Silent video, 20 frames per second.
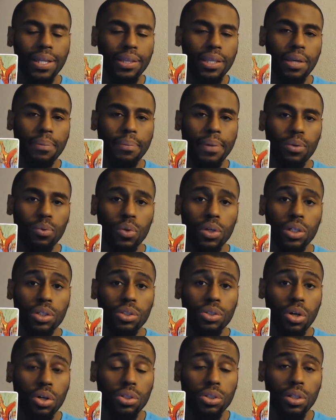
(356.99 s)
They may want to
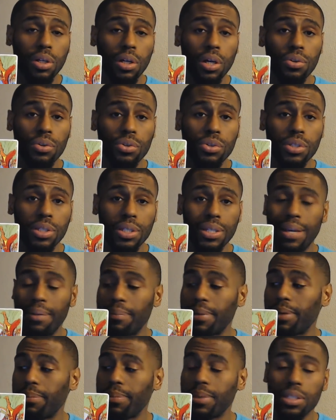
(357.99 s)
talk to others, and that
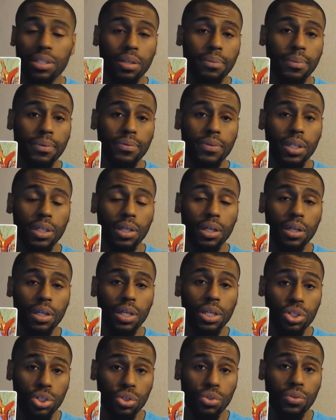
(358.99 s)
may be some of the
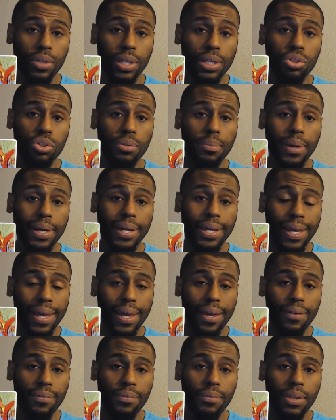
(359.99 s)
issue that you might
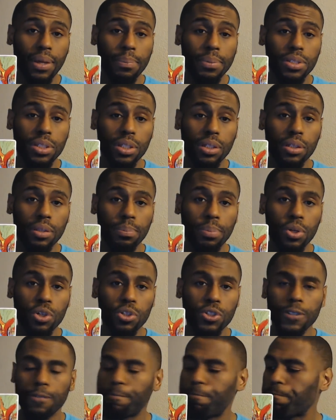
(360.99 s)
have with that particular
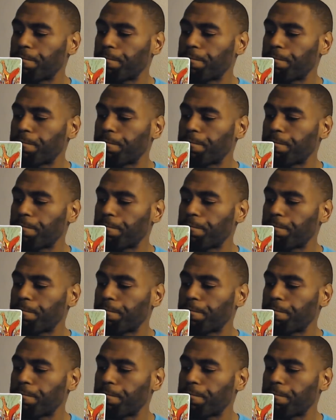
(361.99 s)
person.